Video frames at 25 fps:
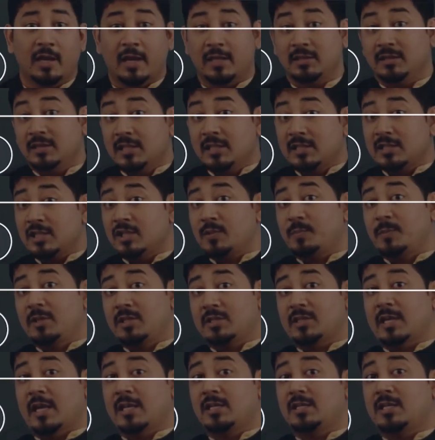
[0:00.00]
And this is
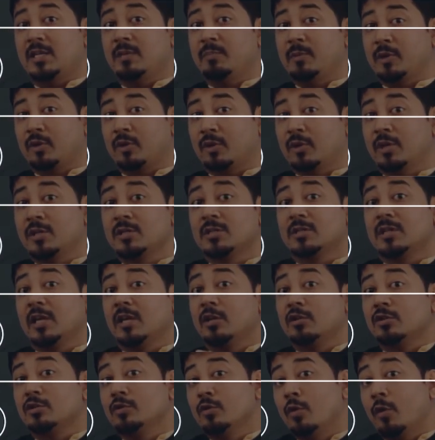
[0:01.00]
precisely because
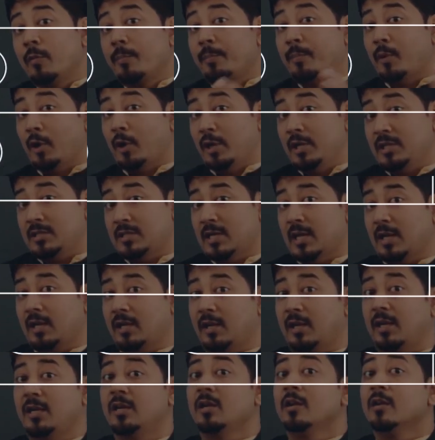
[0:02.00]
there is no
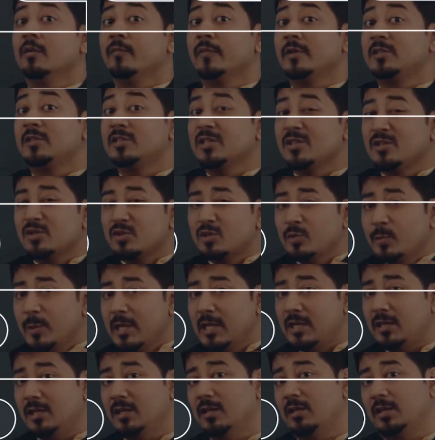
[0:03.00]
polysaccharide which is
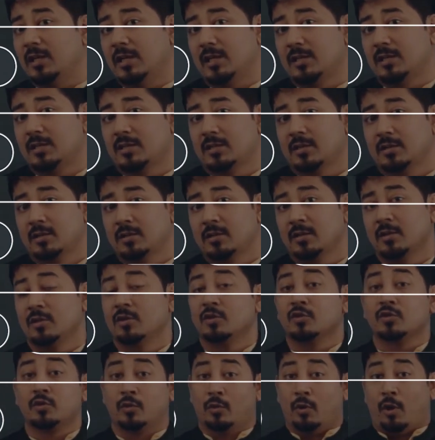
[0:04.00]
sweet in taste.
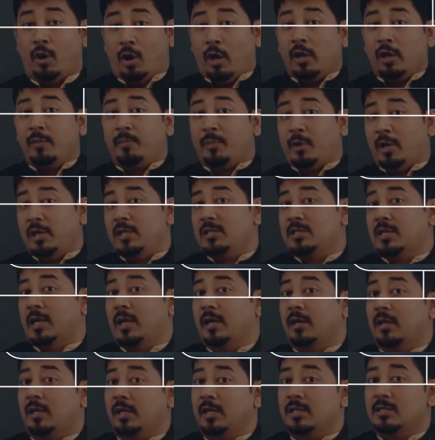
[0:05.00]
So all
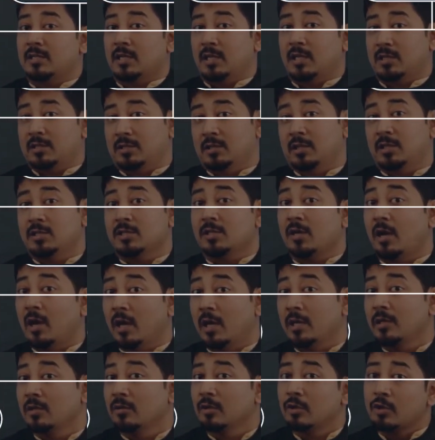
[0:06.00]
polysaccharides as such
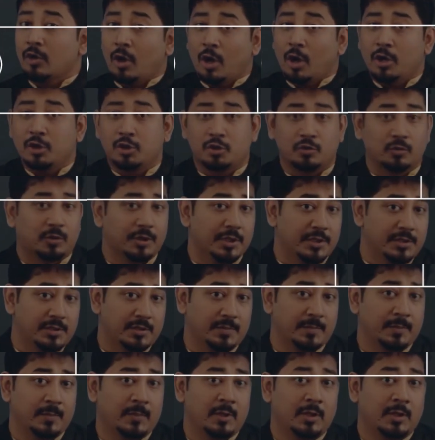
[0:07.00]
are non-sugars.